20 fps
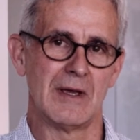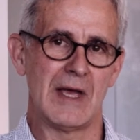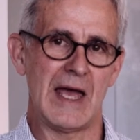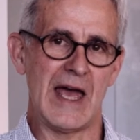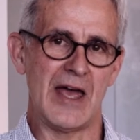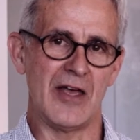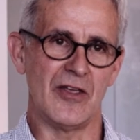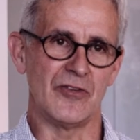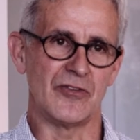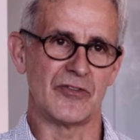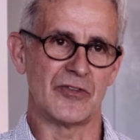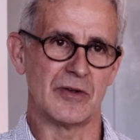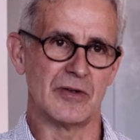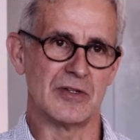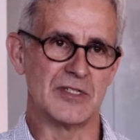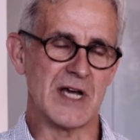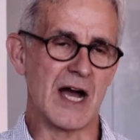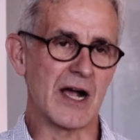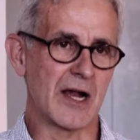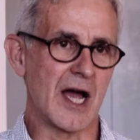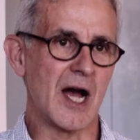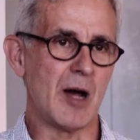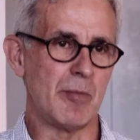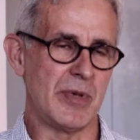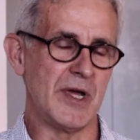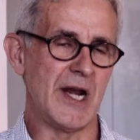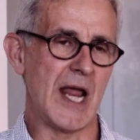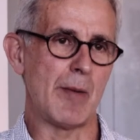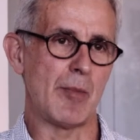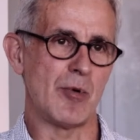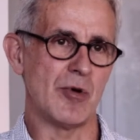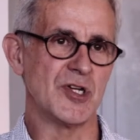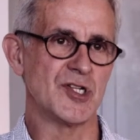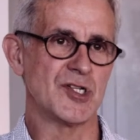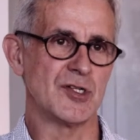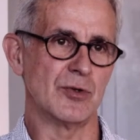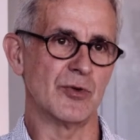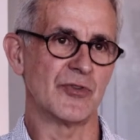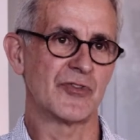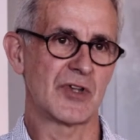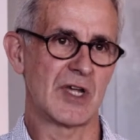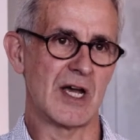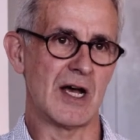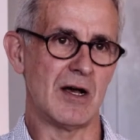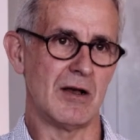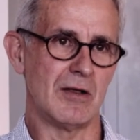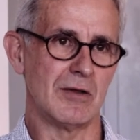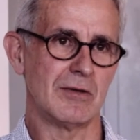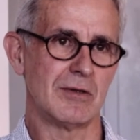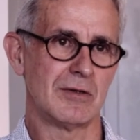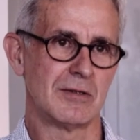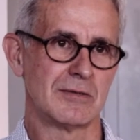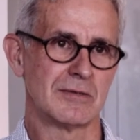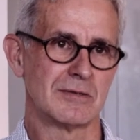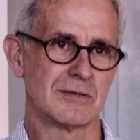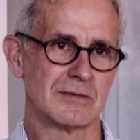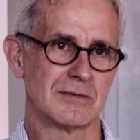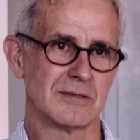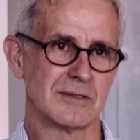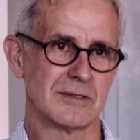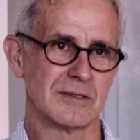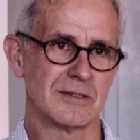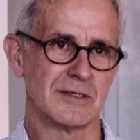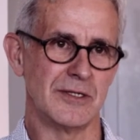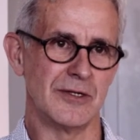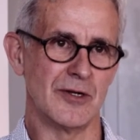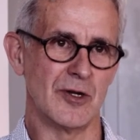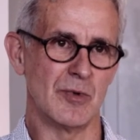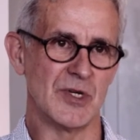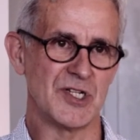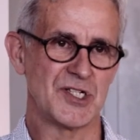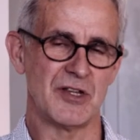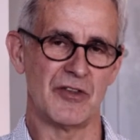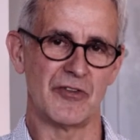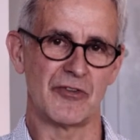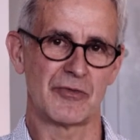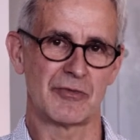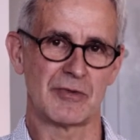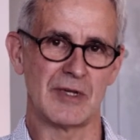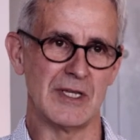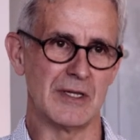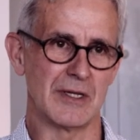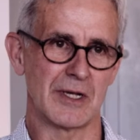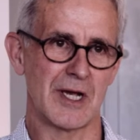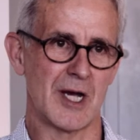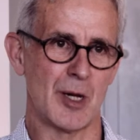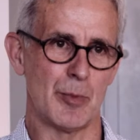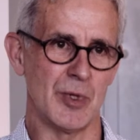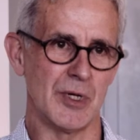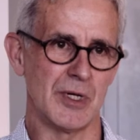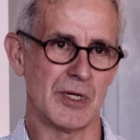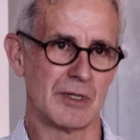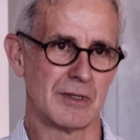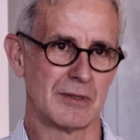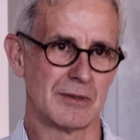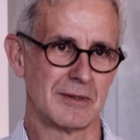has dug up an Aboriginal skull, you know, which is in the cupboard.